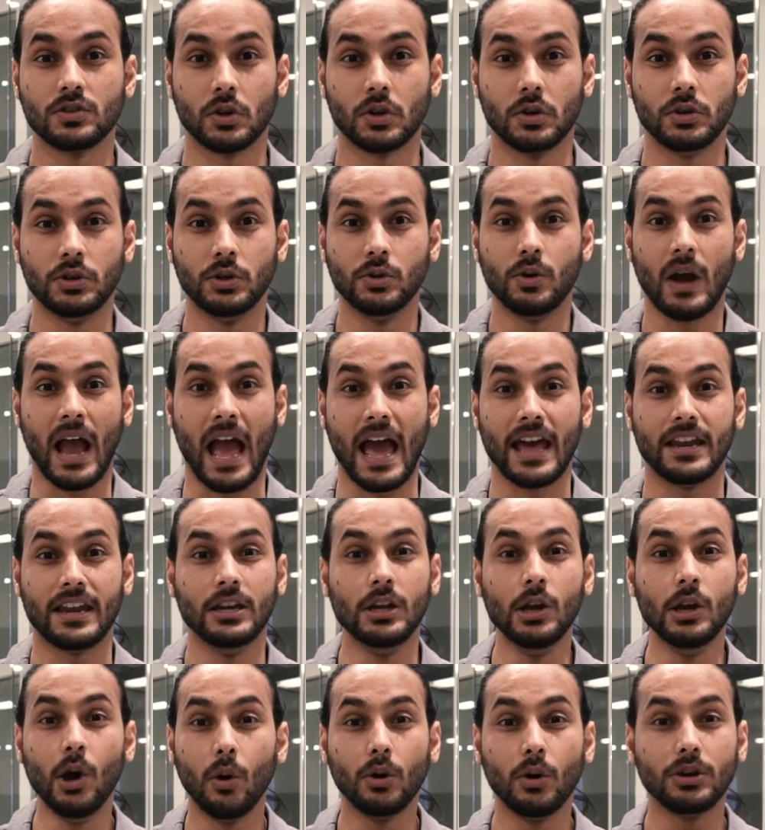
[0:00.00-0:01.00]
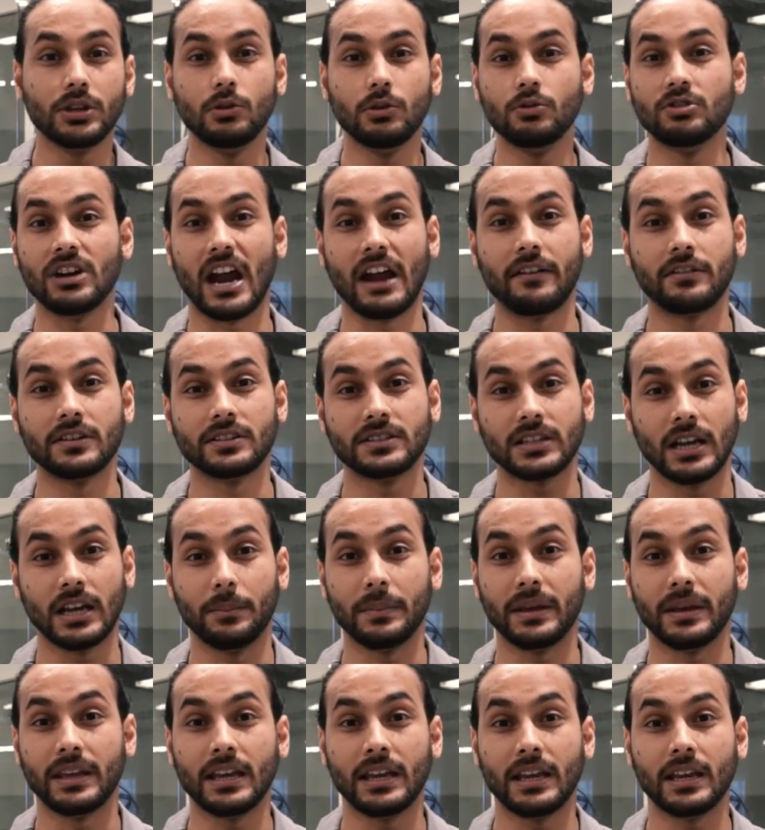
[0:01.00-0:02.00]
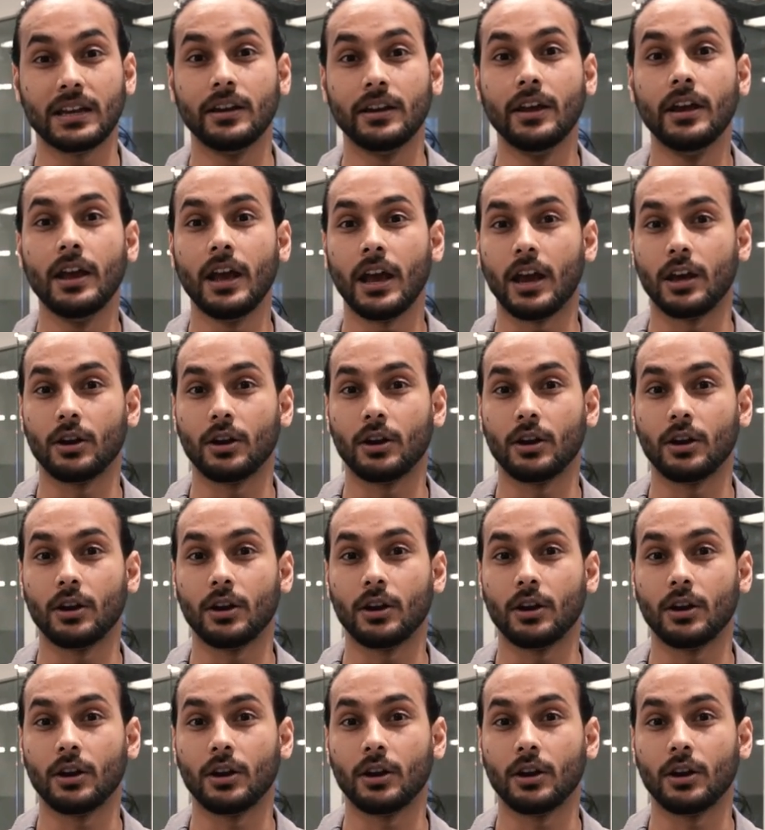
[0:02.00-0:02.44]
So you had no new drivers coming in,